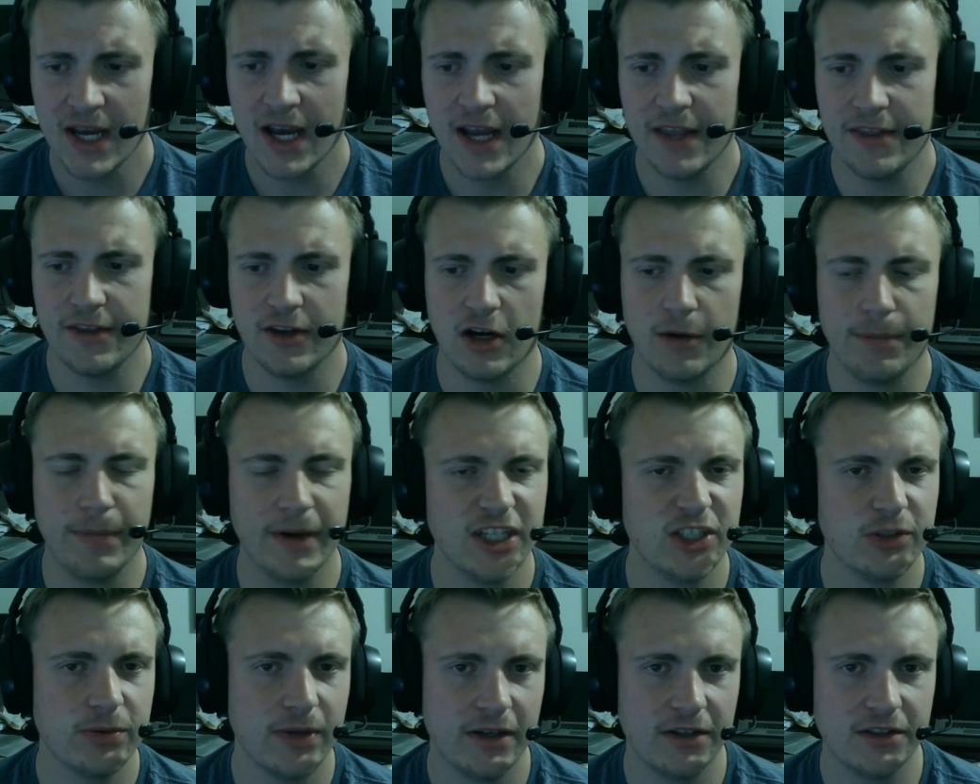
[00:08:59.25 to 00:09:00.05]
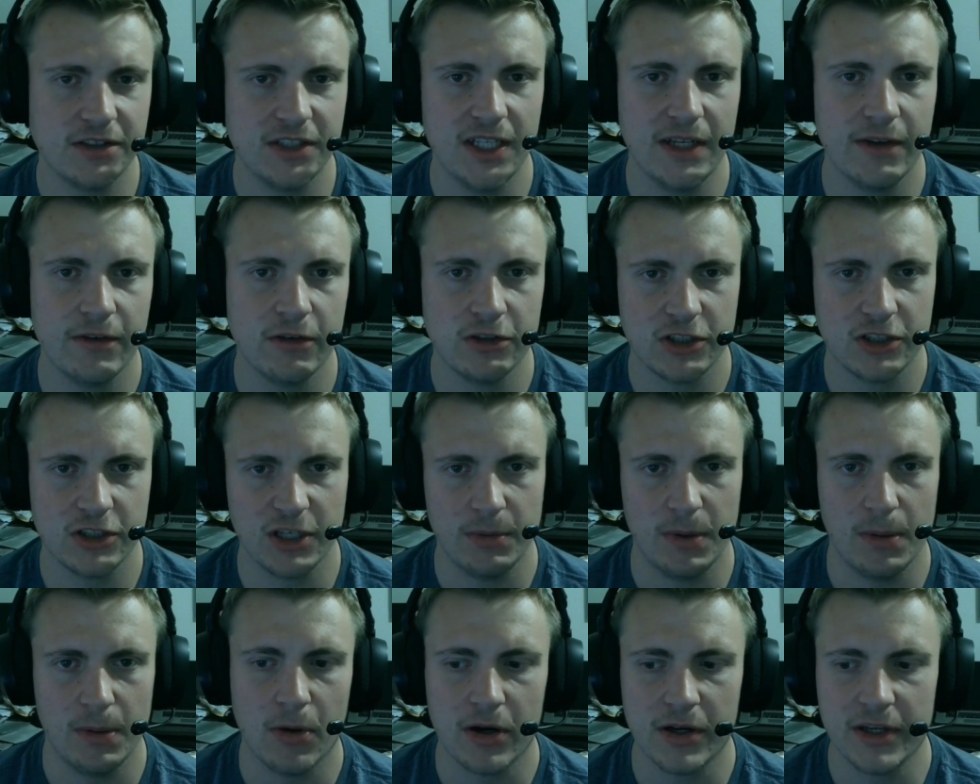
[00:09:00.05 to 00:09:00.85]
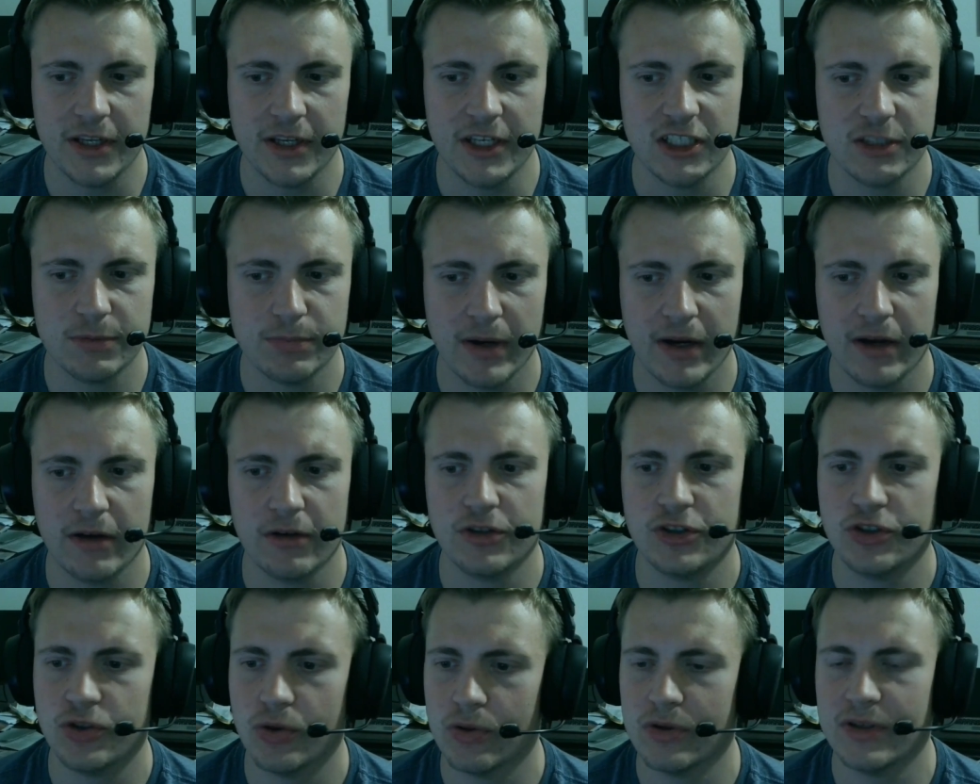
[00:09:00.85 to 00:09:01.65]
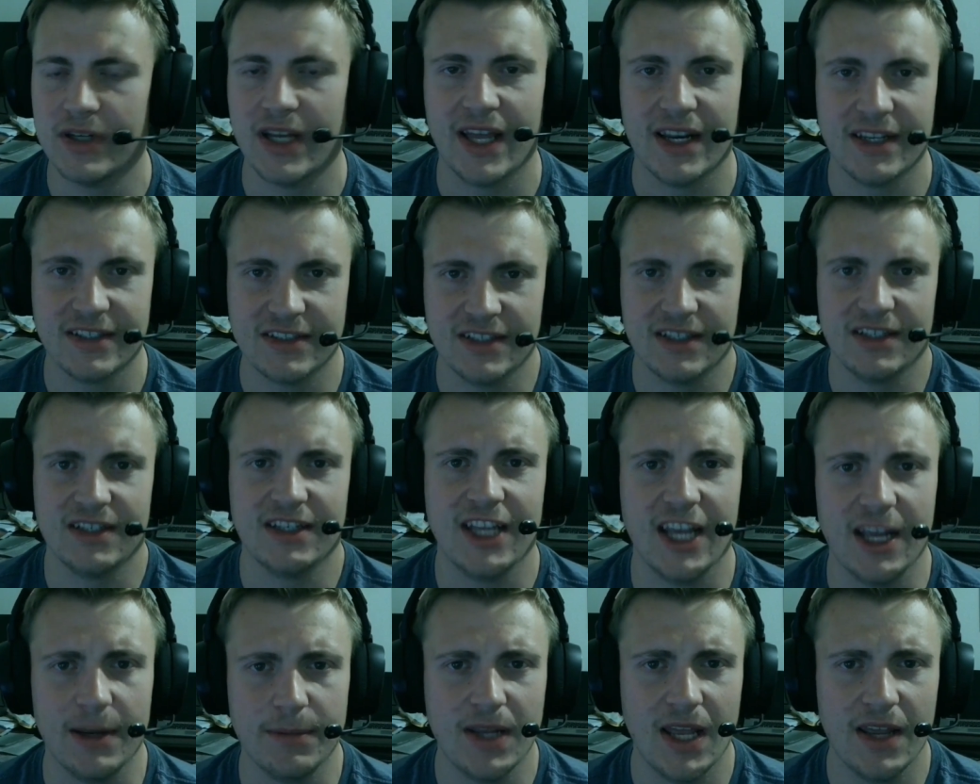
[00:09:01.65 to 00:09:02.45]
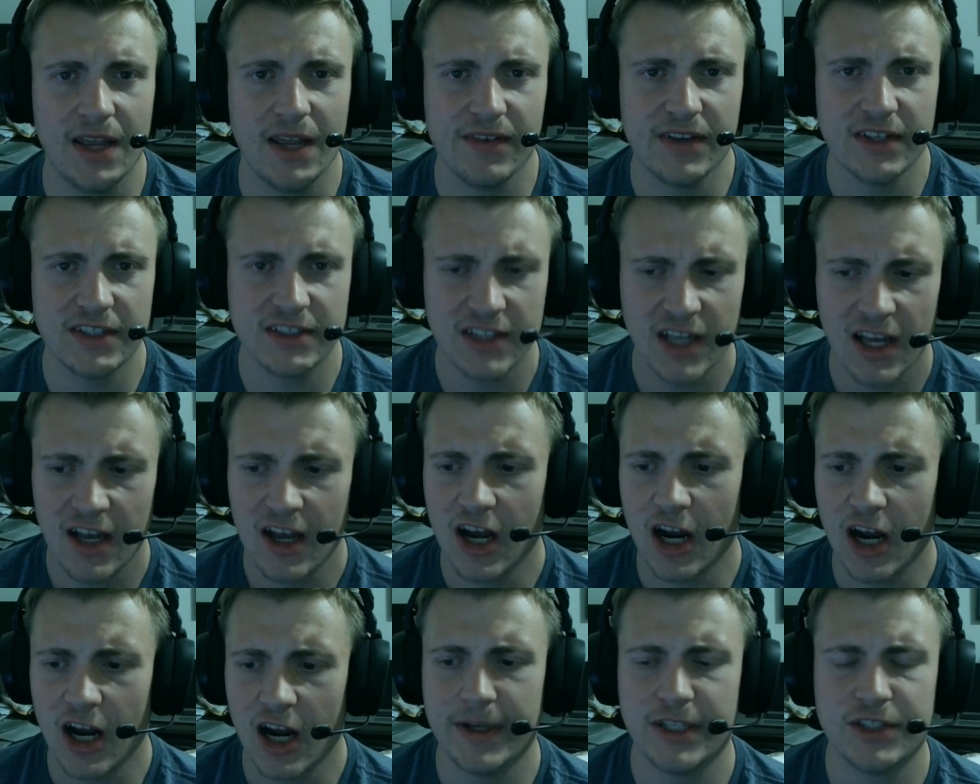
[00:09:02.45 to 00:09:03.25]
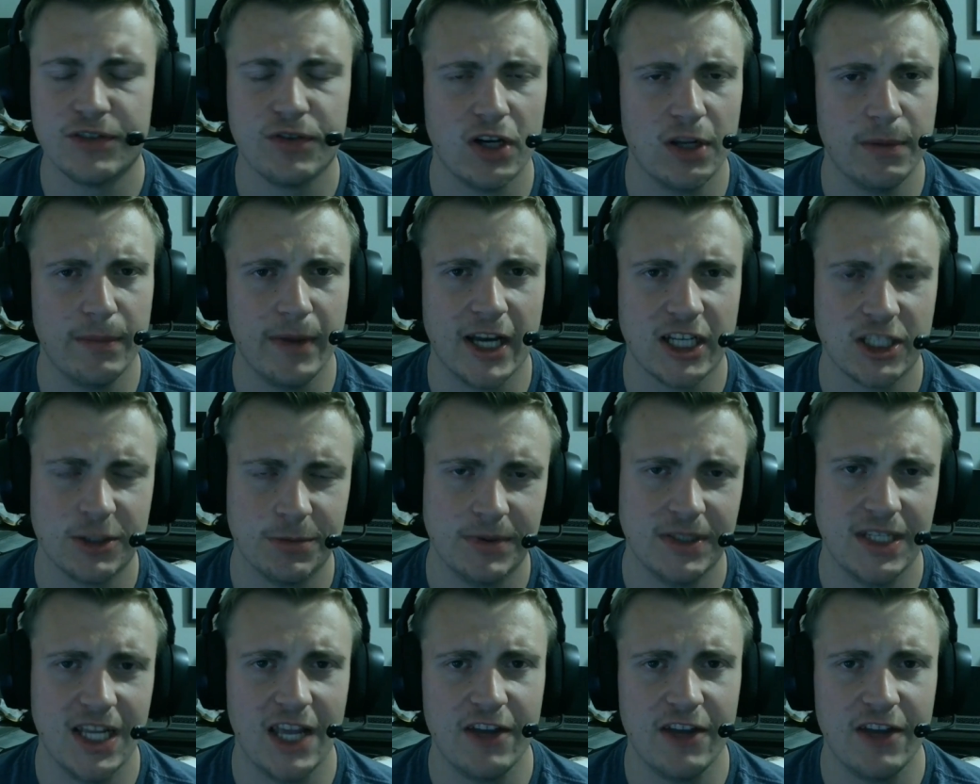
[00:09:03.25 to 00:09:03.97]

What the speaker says: And then our bench wide receivers are going to be Marquise Brown, Jordan Addison, and Gabe Davis. Our bench running backs will